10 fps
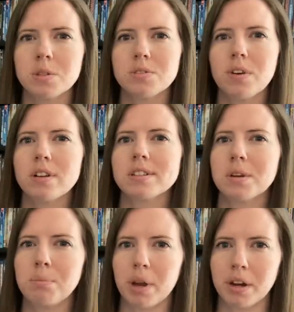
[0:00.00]
as far as
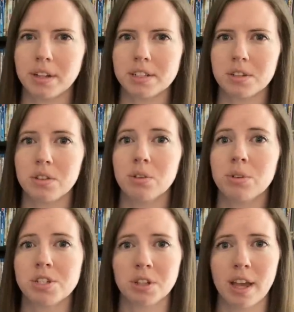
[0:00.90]
comparing it to the
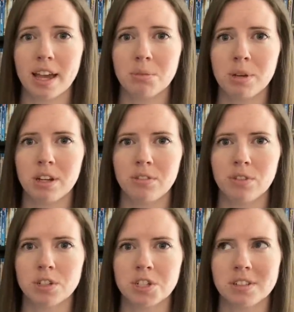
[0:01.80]
original animated
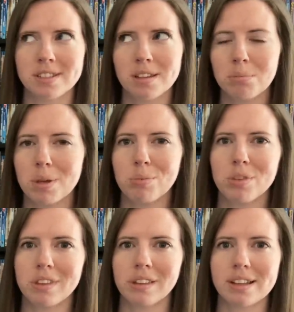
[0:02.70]
version, some people
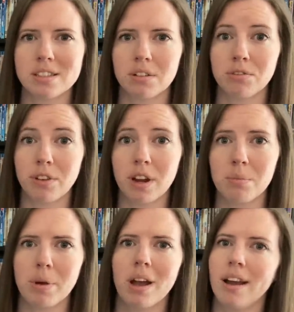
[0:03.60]
think that's unfair,
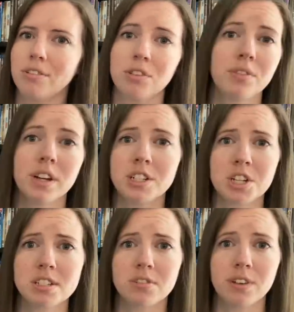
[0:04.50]
but I feel very
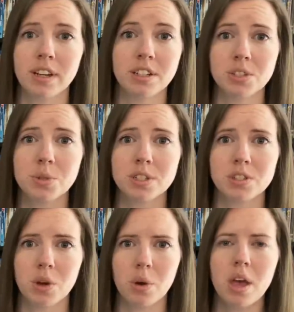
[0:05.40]
justified in doing
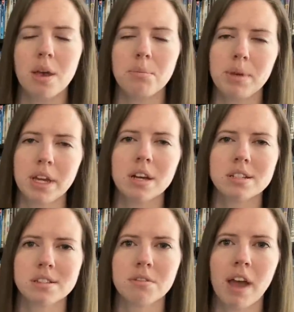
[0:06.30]
so
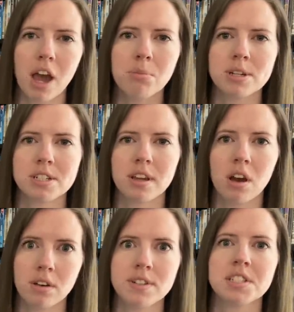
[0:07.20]
because of how much they
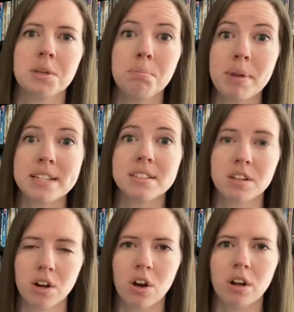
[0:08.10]
obviously based
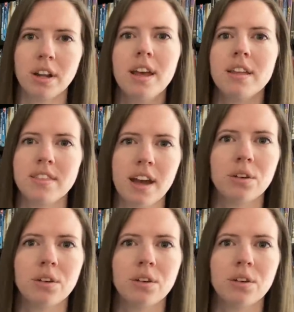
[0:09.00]
it on that